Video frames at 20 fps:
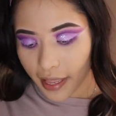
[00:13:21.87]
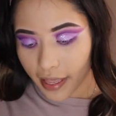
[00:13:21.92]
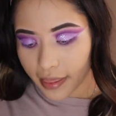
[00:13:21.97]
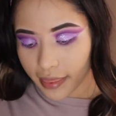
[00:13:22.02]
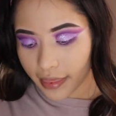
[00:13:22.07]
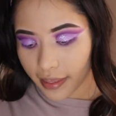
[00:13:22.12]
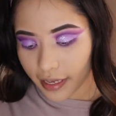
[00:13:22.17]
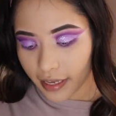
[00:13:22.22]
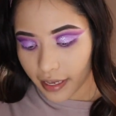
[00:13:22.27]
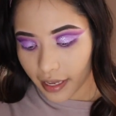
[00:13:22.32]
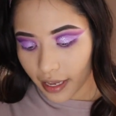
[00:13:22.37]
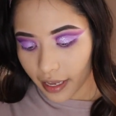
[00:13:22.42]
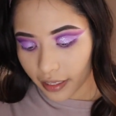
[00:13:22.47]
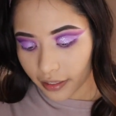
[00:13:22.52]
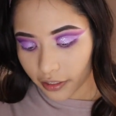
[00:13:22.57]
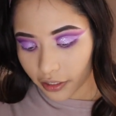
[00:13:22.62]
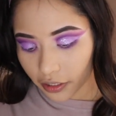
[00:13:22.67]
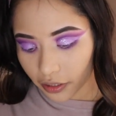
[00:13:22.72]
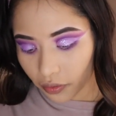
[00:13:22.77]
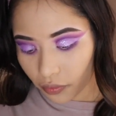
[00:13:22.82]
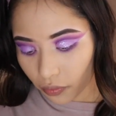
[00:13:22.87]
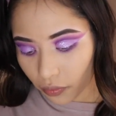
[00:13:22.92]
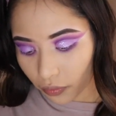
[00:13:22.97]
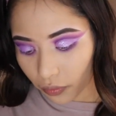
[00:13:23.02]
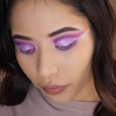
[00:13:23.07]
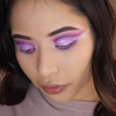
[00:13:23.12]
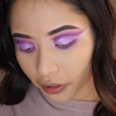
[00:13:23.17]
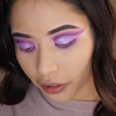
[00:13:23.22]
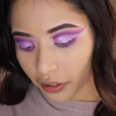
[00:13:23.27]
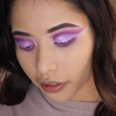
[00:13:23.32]
in the inner
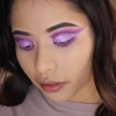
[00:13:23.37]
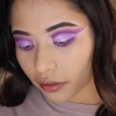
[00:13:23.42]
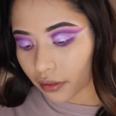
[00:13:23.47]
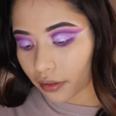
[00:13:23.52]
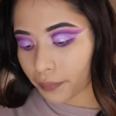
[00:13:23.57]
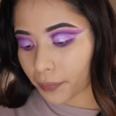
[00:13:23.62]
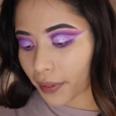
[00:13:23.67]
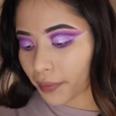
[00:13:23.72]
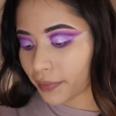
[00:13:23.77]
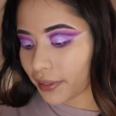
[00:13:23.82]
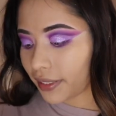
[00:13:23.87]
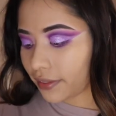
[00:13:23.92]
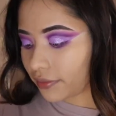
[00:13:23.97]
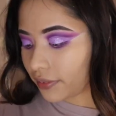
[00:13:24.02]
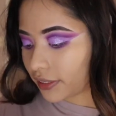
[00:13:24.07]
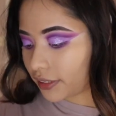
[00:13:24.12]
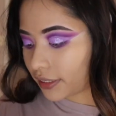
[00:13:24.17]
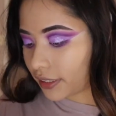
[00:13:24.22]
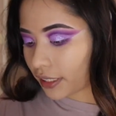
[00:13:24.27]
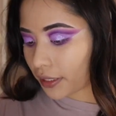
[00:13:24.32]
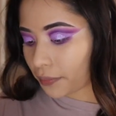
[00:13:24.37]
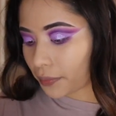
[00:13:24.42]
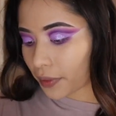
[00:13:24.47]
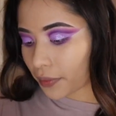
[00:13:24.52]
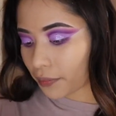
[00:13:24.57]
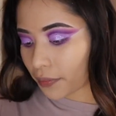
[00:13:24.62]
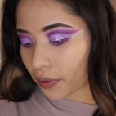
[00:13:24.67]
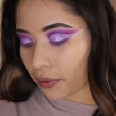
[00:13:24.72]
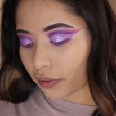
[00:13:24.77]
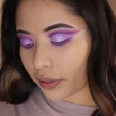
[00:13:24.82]
corner, or maybe even
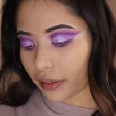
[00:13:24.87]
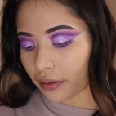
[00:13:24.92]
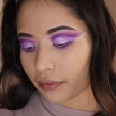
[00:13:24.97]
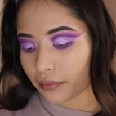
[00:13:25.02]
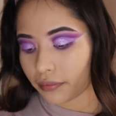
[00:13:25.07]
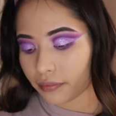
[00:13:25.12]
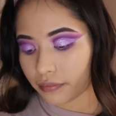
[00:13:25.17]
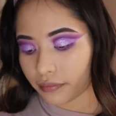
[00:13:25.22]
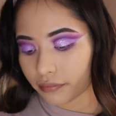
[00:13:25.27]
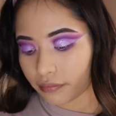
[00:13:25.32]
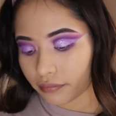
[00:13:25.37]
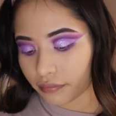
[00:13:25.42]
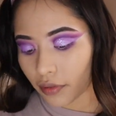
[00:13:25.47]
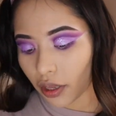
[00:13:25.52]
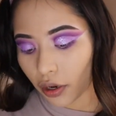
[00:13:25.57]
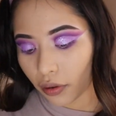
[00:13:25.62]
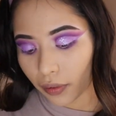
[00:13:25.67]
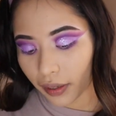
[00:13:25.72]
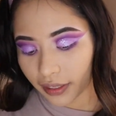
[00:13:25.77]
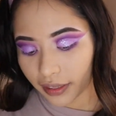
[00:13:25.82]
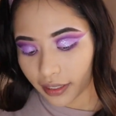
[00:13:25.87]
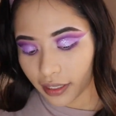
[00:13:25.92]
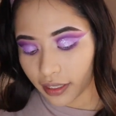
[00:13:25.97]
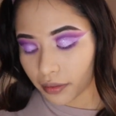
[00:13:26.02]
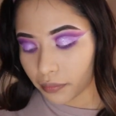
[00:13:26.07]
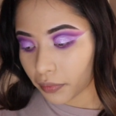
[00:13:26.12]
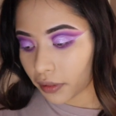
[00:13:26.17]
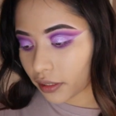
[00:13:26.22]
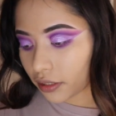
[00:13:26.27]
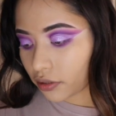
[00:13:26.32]
Sleeping Beauty. No, I think
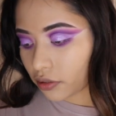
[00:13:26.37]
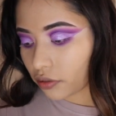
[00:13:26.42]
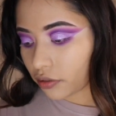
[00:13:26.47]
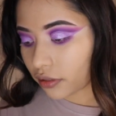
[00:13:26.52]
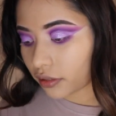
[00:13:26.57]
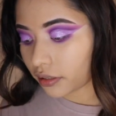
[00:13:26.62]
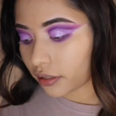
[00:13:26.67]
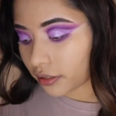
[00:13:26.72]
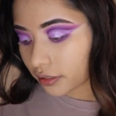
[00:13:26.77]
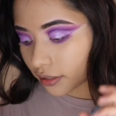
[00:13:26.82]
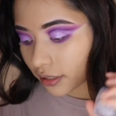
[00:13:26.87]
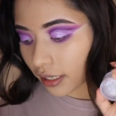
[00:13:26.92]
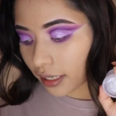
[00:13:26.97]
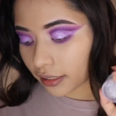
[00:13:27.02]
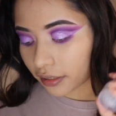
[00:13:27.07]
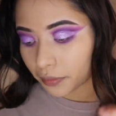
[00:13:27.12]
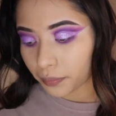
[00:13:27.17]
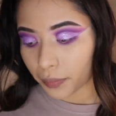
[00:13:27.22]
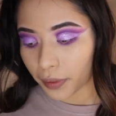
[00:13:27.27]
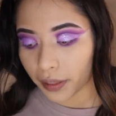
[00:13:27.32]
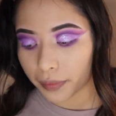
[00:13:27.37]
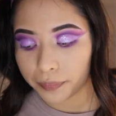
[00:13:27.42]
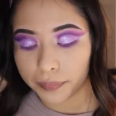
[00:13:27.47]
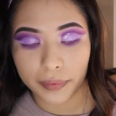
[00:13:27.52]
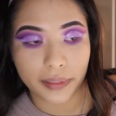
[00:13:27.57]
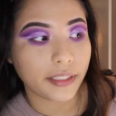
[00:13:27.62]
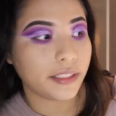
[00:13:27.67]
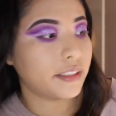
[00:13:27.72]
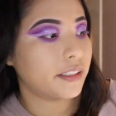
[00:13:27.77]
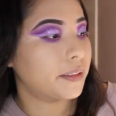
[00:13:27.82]
I'm gonna do this
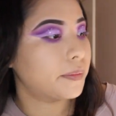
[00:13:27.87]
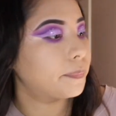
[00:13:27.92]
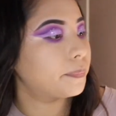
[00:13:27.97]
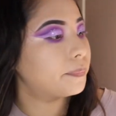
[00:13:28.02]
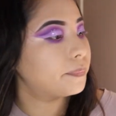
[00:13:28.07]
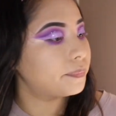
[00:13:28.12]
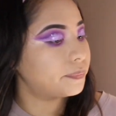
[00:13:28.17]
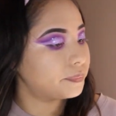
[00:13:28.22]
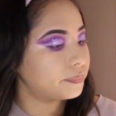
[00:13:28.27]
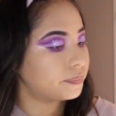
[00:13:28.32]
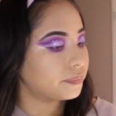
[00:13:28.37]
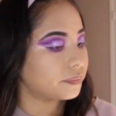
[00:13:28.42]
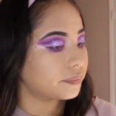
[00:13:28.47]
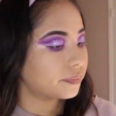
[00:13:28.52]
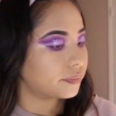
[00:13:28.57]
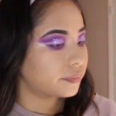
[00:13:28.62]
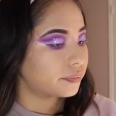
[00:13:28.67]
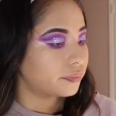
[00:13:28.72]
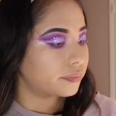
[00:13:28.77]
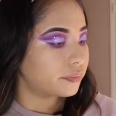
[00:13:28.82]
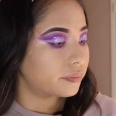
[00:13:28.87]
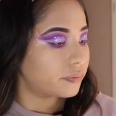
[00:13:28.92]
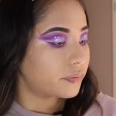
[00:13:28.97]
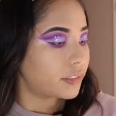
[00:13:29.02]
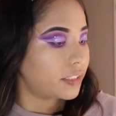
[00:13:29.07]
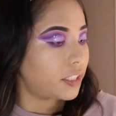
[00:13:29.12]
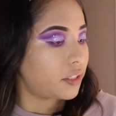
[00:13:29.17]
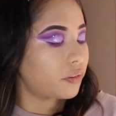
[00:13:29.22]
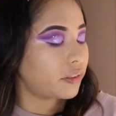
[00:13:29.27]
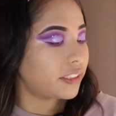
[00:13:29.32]
ColourPop glitter.
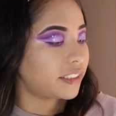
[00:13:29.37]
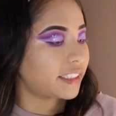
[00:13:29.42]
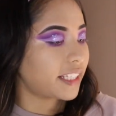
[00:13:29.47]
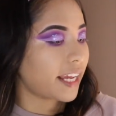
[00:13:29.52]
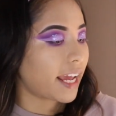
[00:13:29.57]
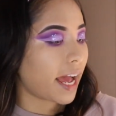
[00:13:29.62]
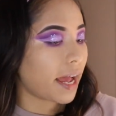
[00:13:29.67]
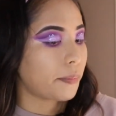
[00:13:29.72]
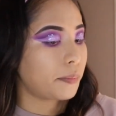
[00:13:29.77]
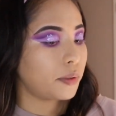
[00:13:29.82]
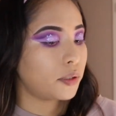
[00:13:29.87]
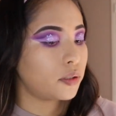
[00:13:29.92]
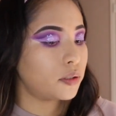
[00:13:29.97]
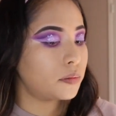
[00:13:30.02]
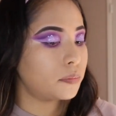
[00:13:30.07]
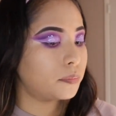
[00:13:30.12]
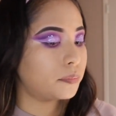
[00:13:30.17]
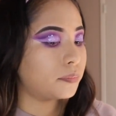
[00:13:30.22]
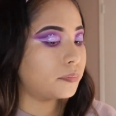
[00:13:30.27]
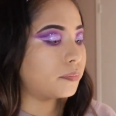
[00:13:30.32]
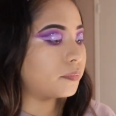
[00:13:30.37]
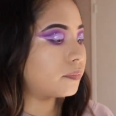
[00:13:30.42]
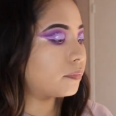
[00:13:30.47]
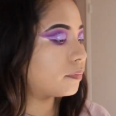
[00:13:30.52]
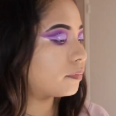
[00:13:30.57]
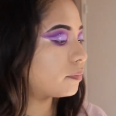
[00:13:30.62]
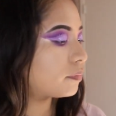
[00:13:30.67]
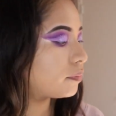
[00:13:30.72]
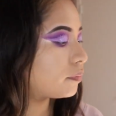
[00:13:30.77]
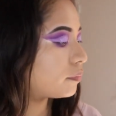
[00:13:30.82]
You wanna say hi, boo?
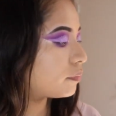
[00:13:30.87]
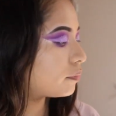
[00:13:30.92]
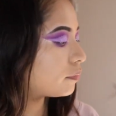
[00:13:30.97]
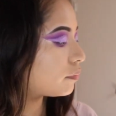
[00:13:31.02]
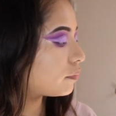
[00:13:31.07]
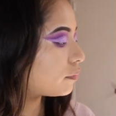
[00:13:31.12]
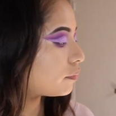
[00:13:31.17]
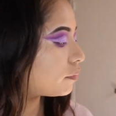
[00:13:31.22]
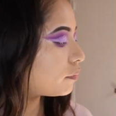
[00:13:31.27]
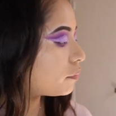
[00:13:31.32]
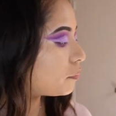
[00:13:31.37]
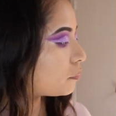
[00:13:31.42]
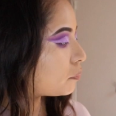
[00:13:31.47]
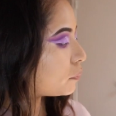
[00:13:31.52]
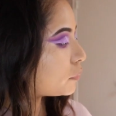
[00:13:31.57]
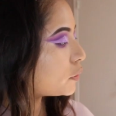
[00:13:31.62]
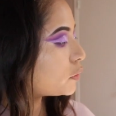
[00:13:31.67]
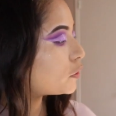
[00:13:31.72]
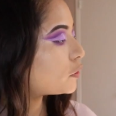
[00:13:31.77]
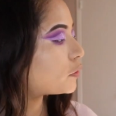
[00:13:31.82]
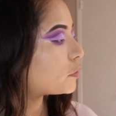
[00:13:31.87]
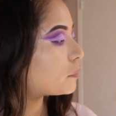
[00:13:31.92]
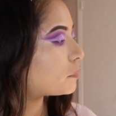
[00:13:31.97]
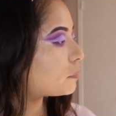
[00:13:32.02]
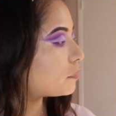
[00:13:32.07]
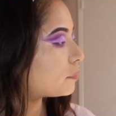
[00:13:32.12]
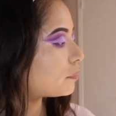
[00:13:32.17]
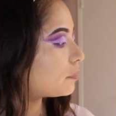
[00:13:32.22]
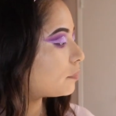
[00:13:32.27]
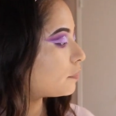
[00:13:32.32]
Boo.
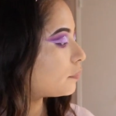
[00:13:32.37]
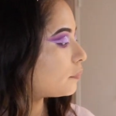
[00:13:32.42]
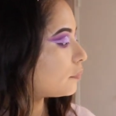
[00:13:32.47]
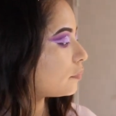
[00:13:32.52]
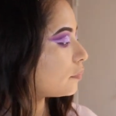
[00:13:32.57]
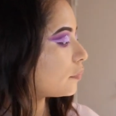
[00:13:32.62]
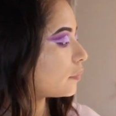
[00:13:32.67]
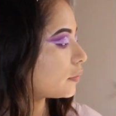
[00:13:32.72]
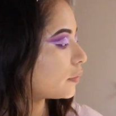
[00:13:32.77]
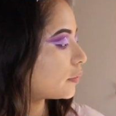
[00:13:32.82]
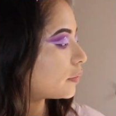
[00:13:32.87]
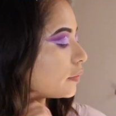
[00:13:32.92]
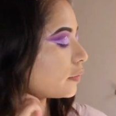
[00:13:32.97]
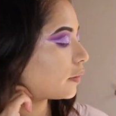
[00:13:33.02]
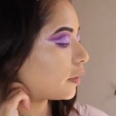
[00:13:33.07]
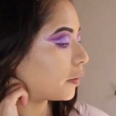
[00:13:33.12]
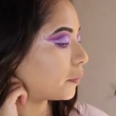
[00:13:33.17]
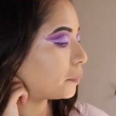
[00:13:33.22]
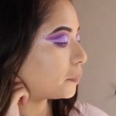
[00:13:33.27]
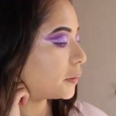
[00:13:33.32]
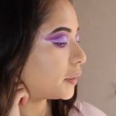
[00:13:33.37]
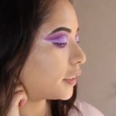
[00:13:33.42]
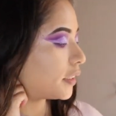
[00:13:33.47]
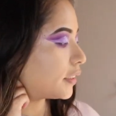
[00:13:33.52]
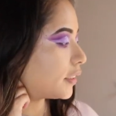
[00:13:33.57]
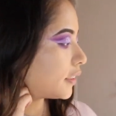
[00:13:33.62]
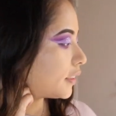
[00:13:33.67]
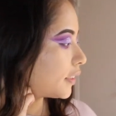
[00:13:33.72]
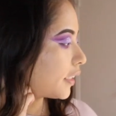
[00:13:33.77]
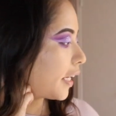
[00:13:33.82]
Nope,
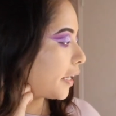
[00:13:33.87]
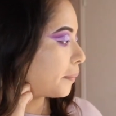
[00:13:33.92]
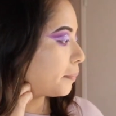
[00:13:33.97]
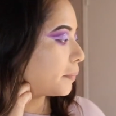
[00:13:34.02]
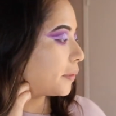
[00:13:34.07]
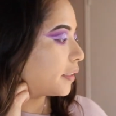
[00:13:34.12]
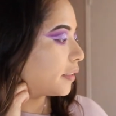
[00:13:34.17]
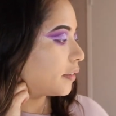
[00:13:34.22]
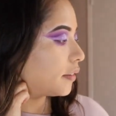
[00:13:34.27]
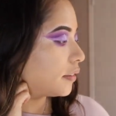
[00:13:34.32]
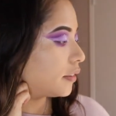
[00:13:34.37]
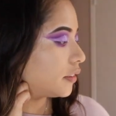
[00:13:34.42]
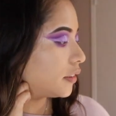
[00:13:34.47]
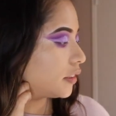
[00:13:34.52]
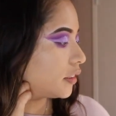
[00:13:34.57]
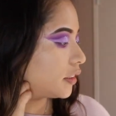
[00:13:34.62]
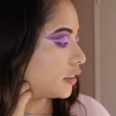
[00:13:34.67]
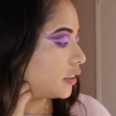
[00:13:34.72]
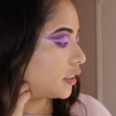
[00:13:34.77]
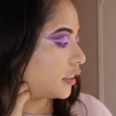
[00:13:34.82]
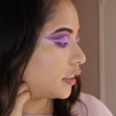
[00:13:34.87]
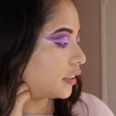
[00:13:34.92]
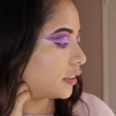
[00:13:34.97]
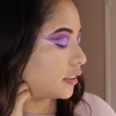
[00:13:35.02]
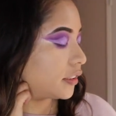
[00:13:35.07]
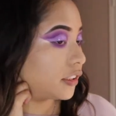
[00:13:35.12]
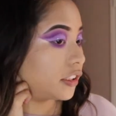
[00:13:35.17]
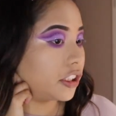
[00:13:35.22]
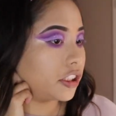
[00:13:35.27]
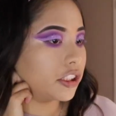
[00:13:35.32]
she's escaped.
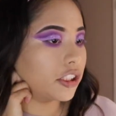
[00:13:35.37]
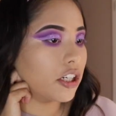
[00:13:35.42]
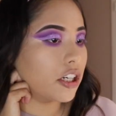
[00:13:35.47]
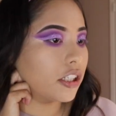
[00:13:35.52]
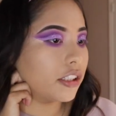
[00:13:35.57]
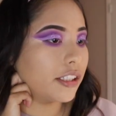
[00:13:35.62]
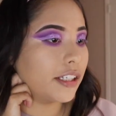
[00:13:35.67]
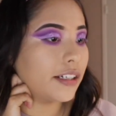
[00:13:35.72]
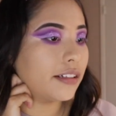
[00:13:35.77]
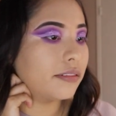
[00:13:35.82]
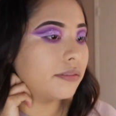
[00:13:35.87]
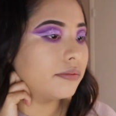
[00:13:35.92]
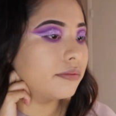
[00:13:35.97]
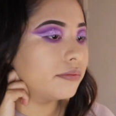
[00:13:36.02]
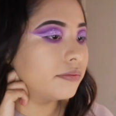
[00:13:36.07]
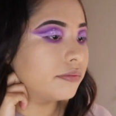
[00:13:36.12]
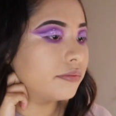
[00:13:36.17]
She's gone now.